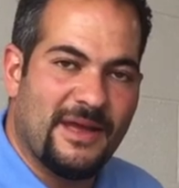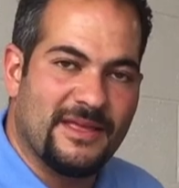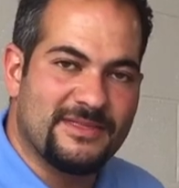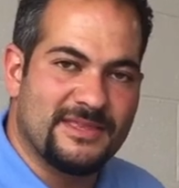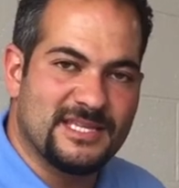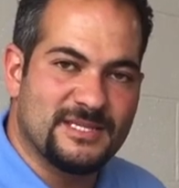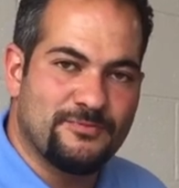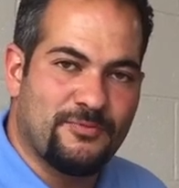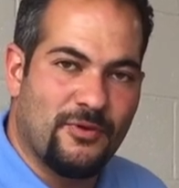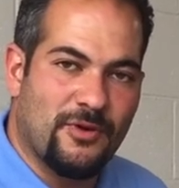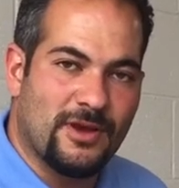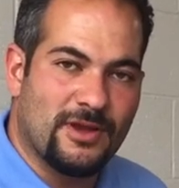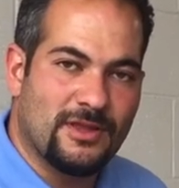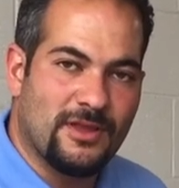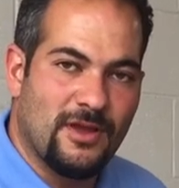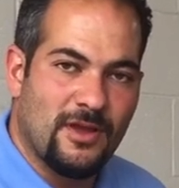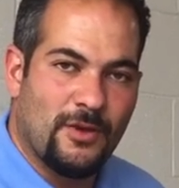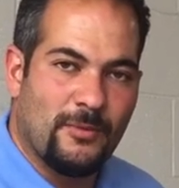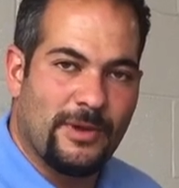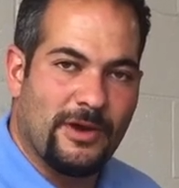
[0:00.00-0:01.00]
at this point.
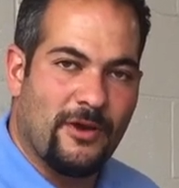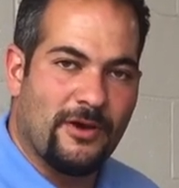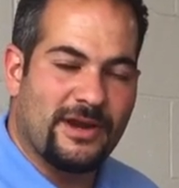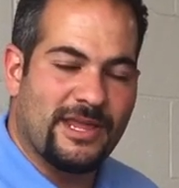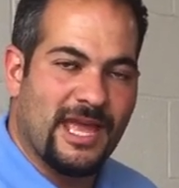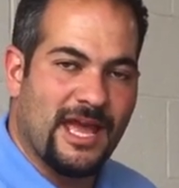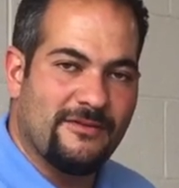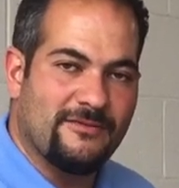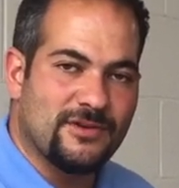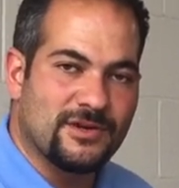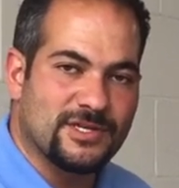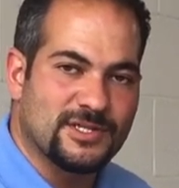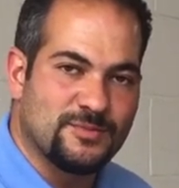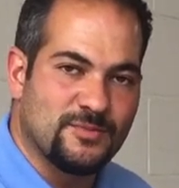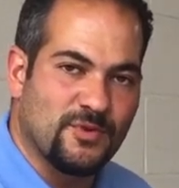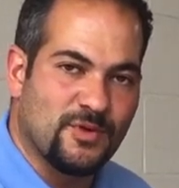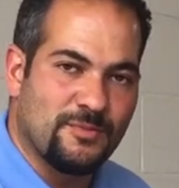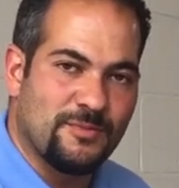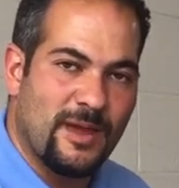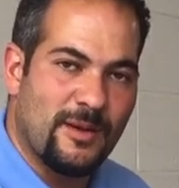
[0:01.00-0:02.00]
We already have our
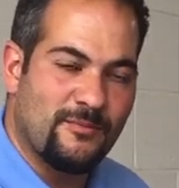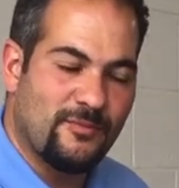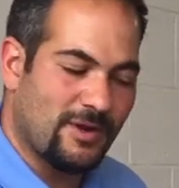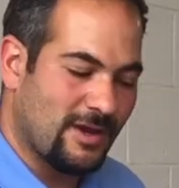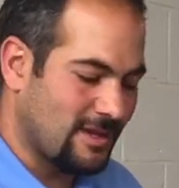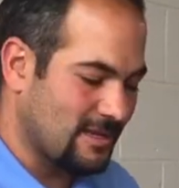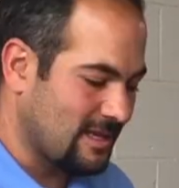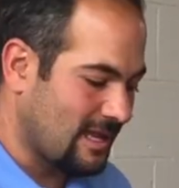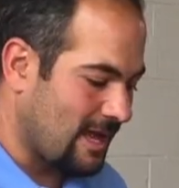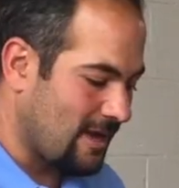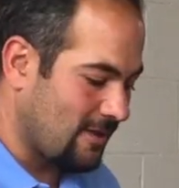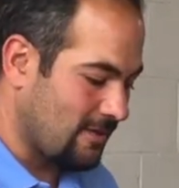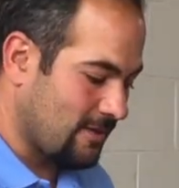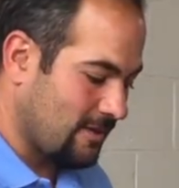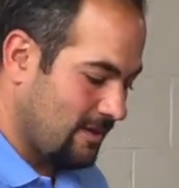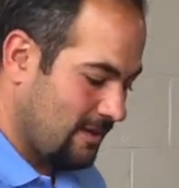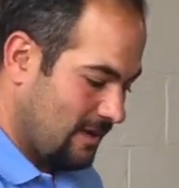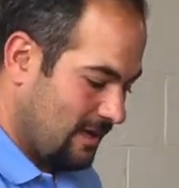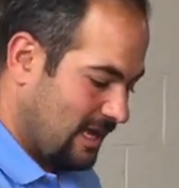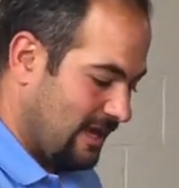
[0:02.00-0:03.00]
smooth membrane down.
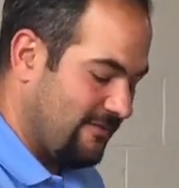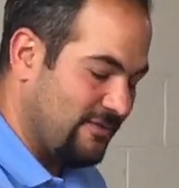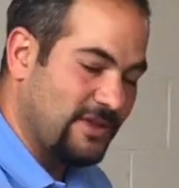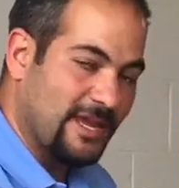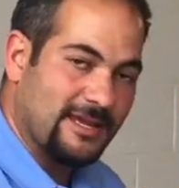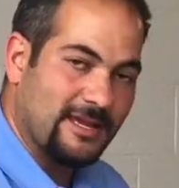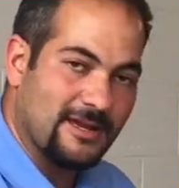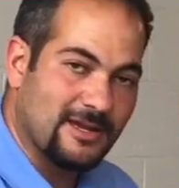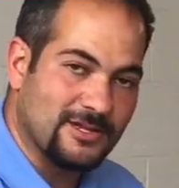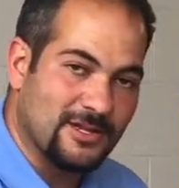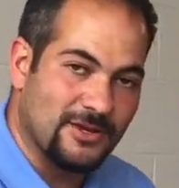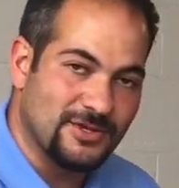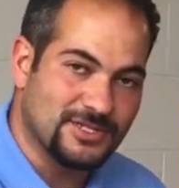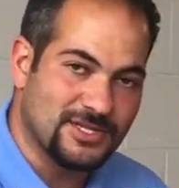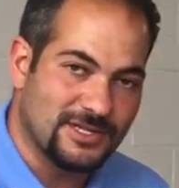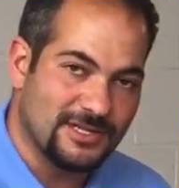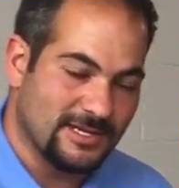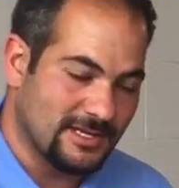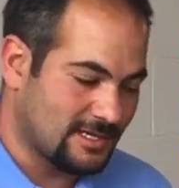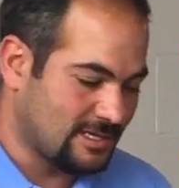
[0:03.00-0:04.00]
If you take a
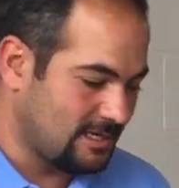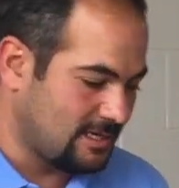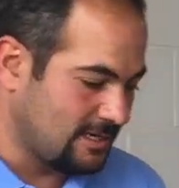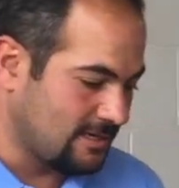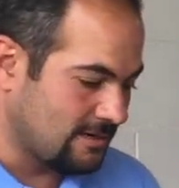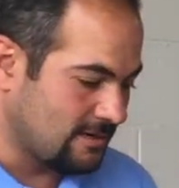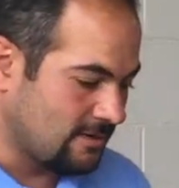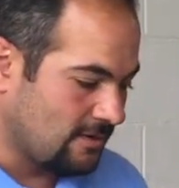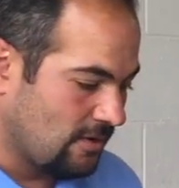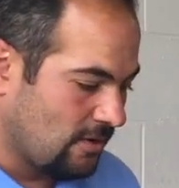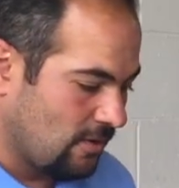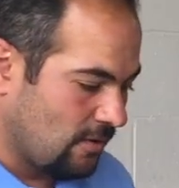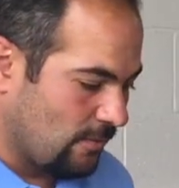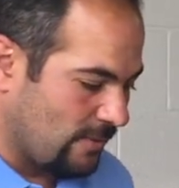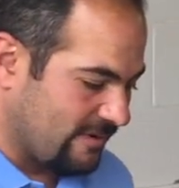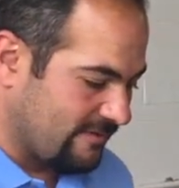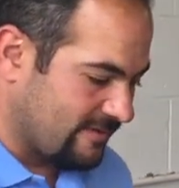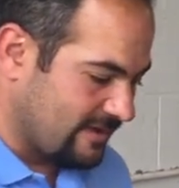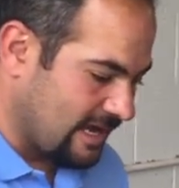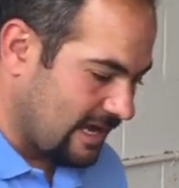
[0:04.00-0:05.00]
closer look here,
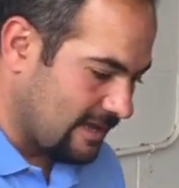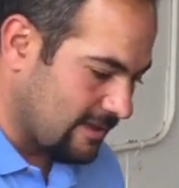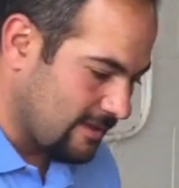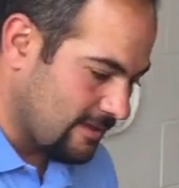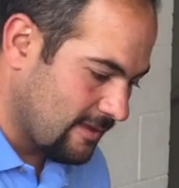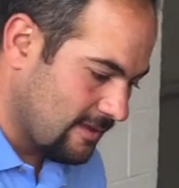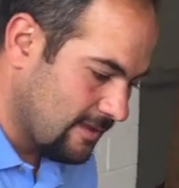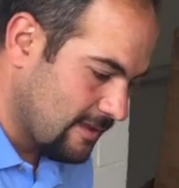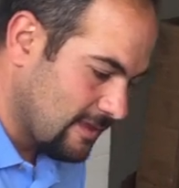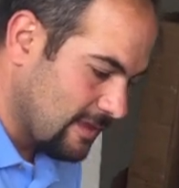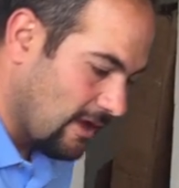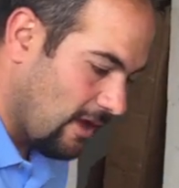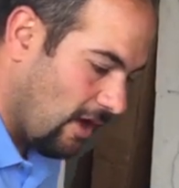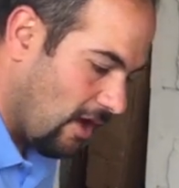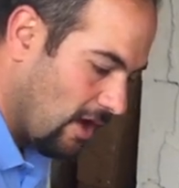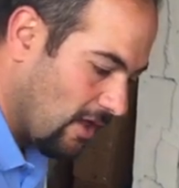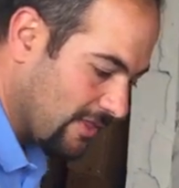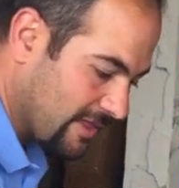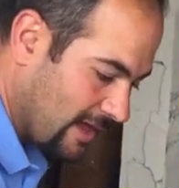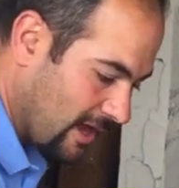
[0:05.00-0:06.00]
we've got
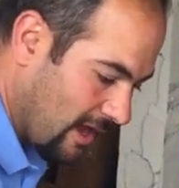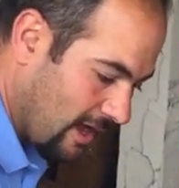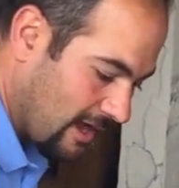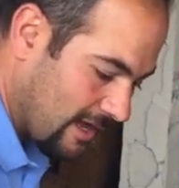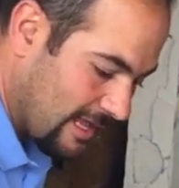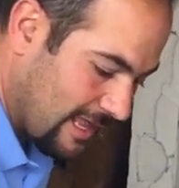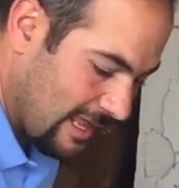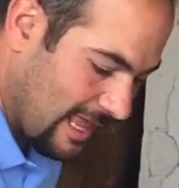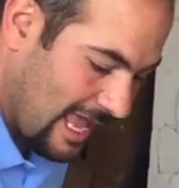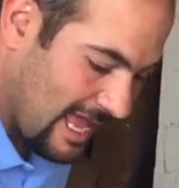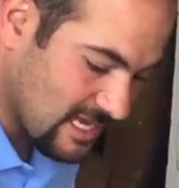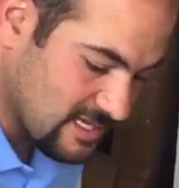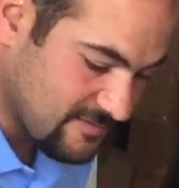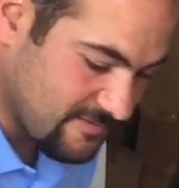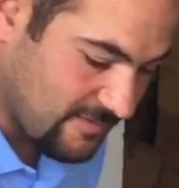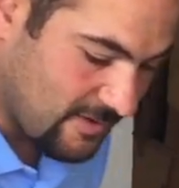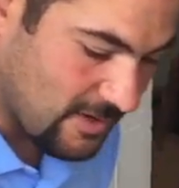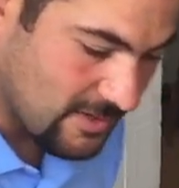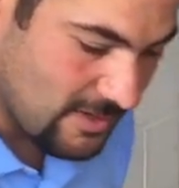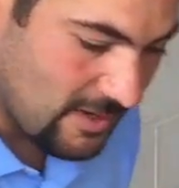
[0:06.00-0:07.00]
all the hot
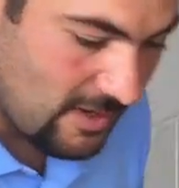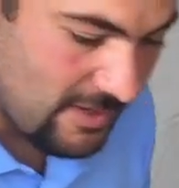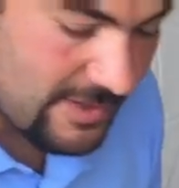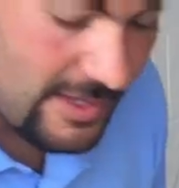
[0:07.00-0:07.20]
asphalt, all